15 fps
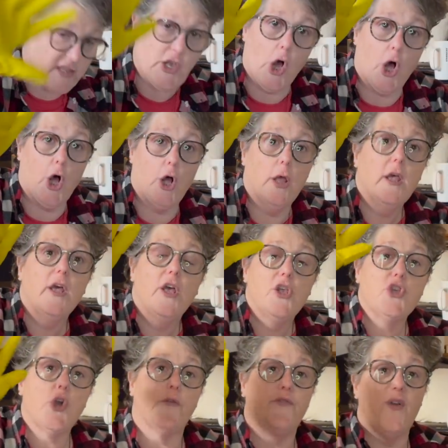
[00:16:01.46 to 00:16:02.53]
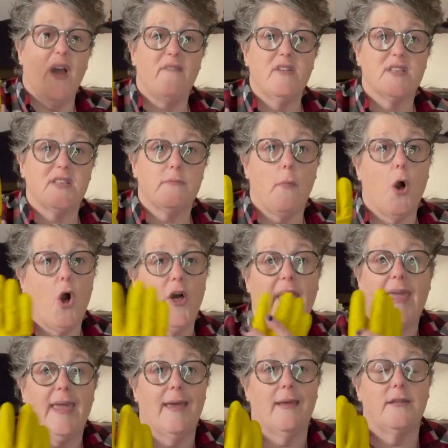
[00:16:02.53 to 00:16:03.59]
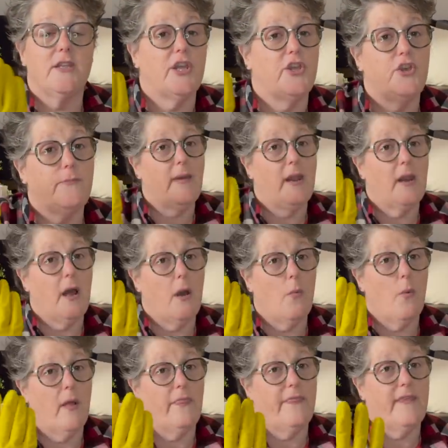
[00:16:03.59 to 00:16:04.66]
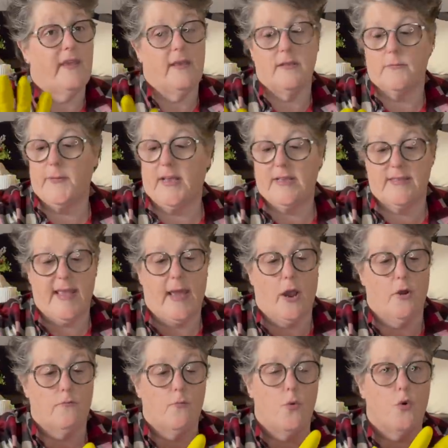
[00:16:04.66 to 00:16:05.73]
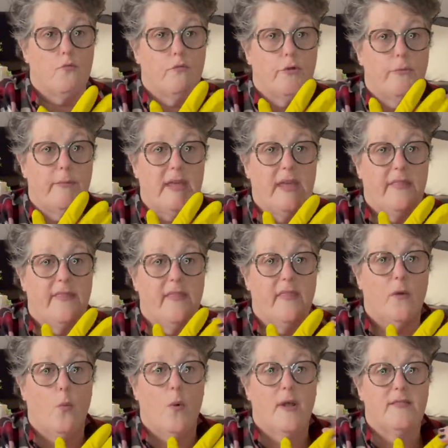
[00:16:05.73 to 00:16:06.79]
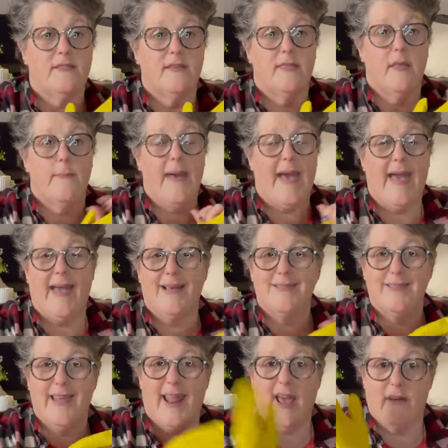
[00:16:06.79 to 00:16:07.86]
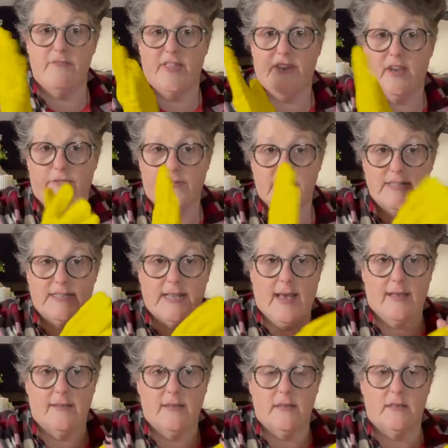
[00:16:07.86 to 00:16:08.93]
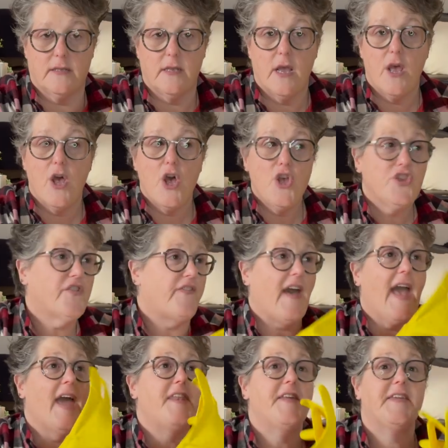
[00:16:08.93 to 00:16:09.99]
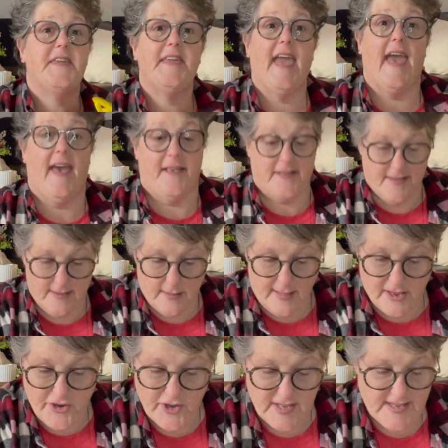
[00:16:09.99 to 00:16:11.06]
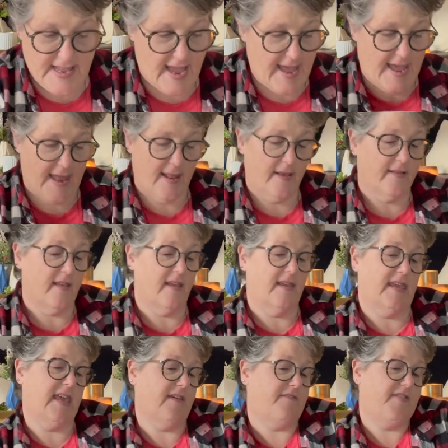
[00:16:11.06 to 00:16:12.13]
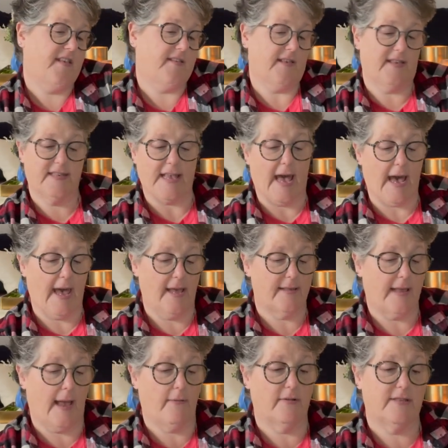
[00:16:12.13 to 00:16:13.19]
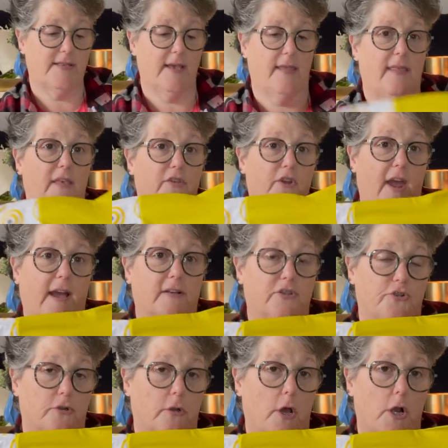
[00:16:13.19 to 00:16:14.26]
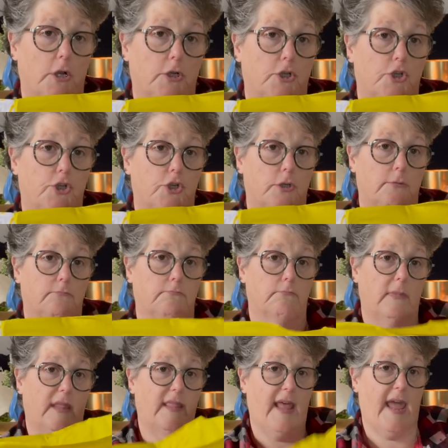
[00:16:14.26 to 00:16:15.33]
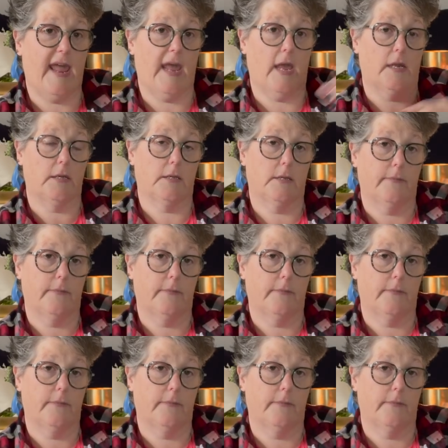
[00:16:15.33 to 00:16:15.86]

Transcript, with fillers: all. So if you have a small hand, you not want these because they are more roomy than the ones in the bags that have the different sizes. So if I had to guess, let's just say I had to give this a size, I would say these are extra large in the hand